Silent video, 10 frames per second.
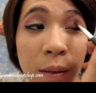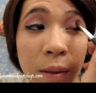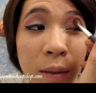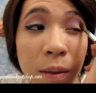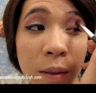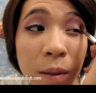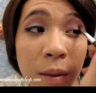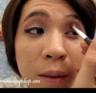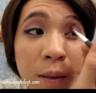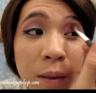
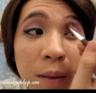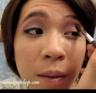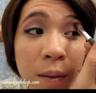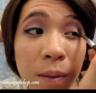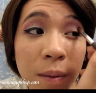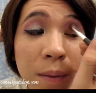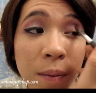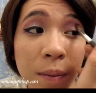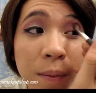(silence)